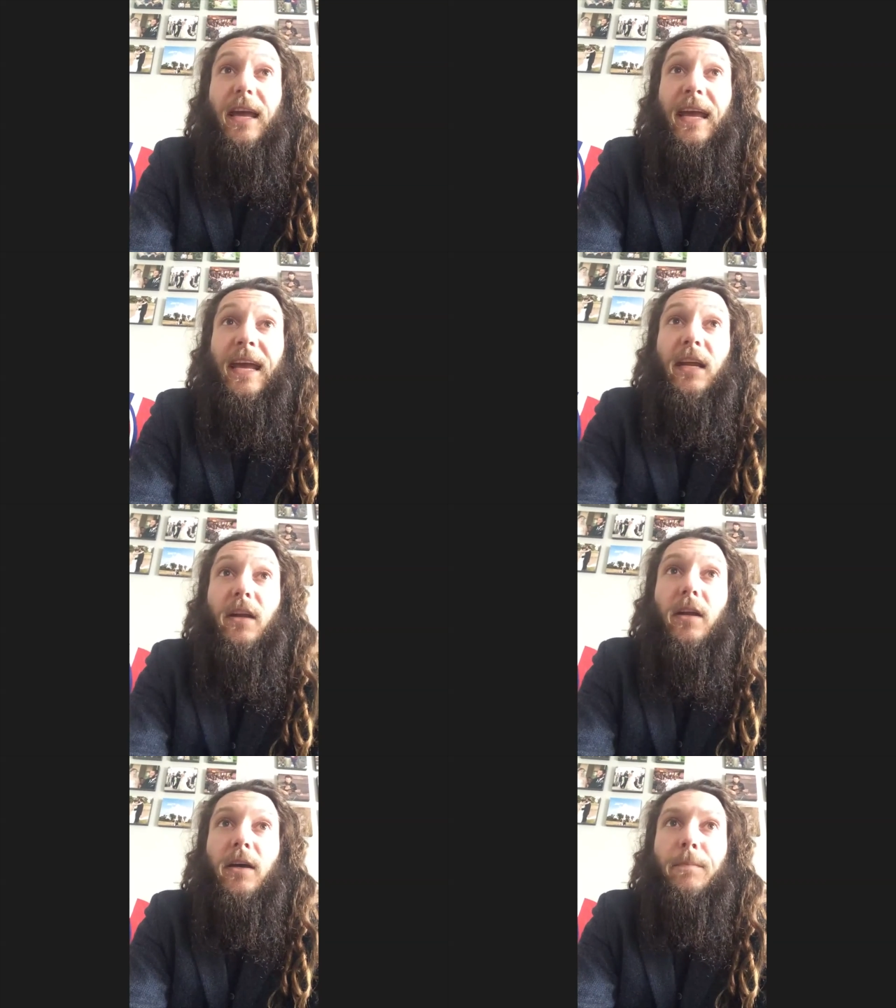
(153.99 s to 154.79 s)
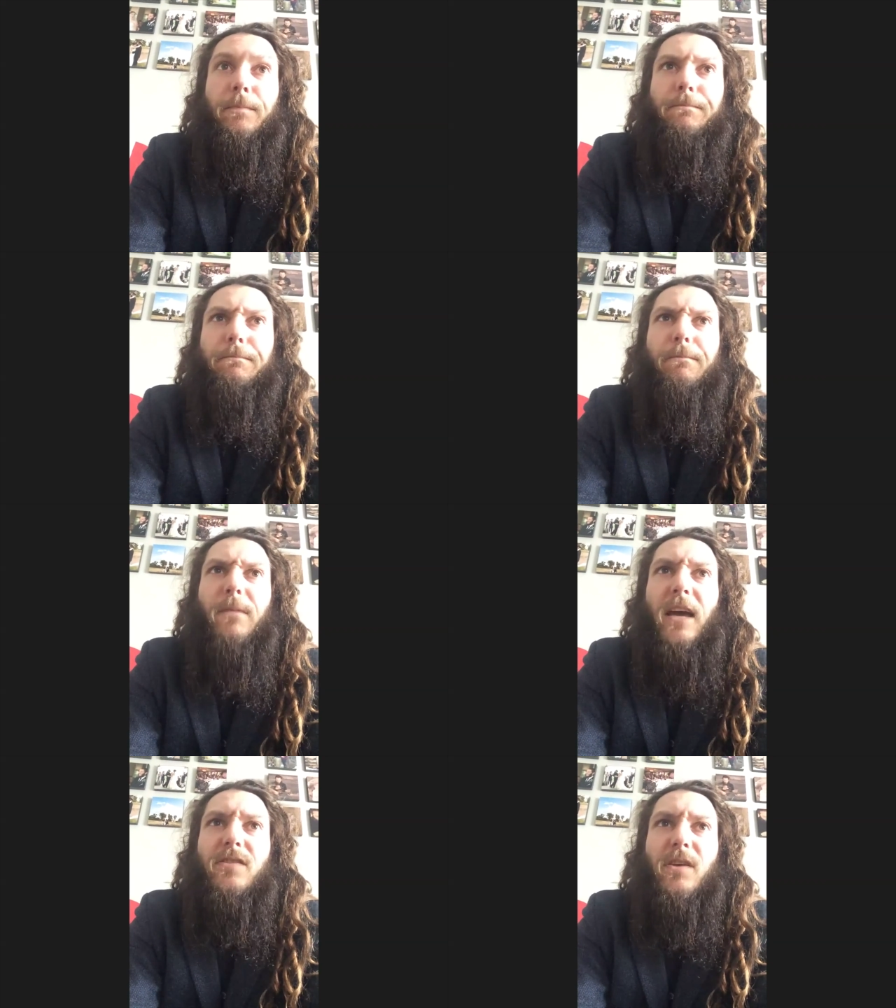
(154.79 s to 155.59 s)
And um,
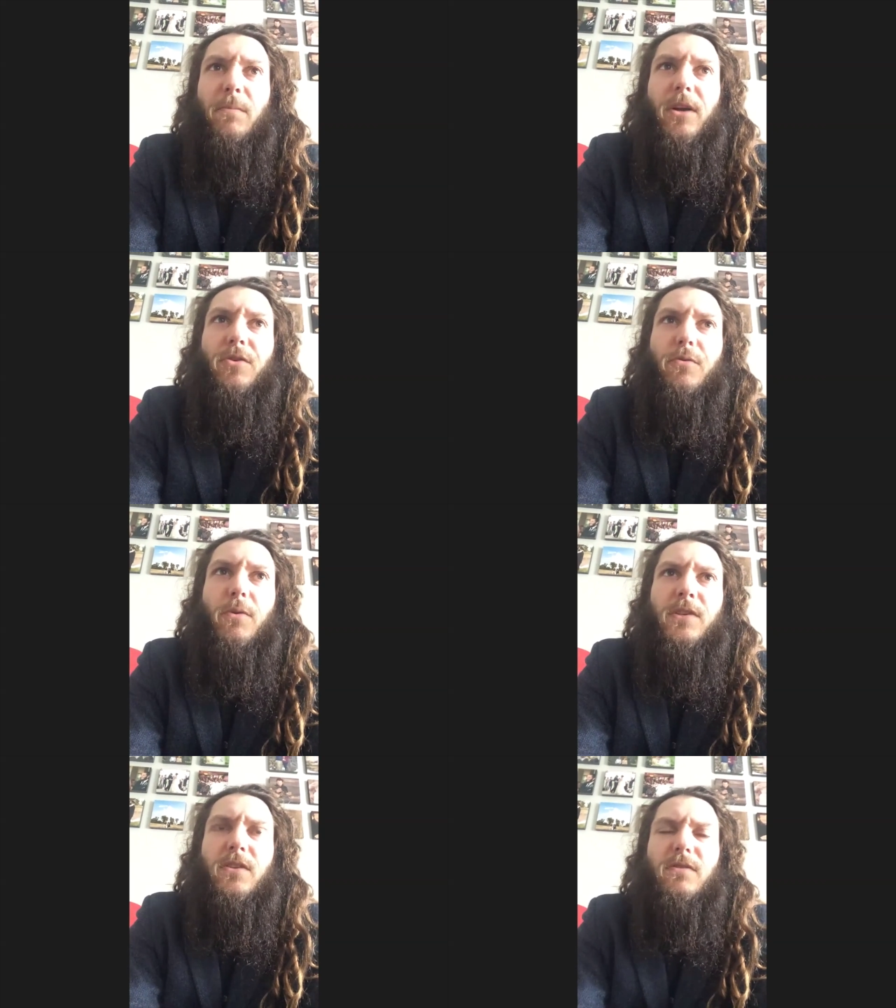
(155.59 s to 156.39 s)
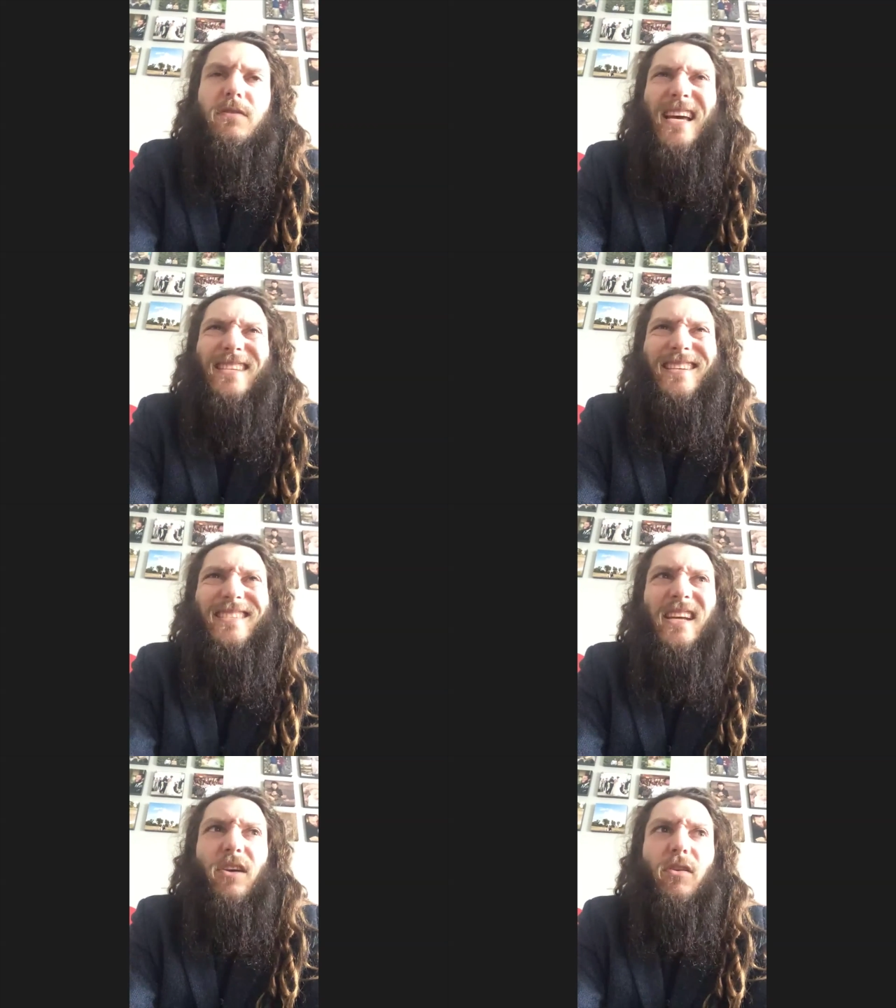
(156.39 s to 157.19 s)
as someone who wasn't
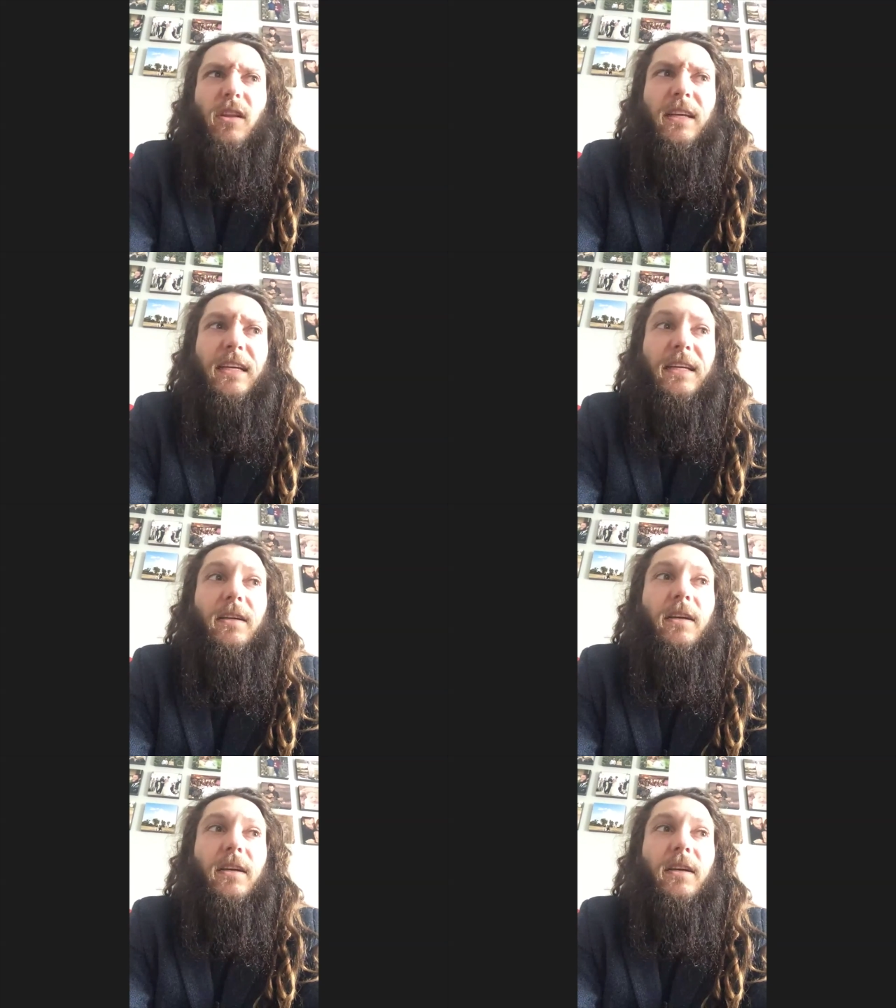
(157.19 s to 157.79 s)
necessarily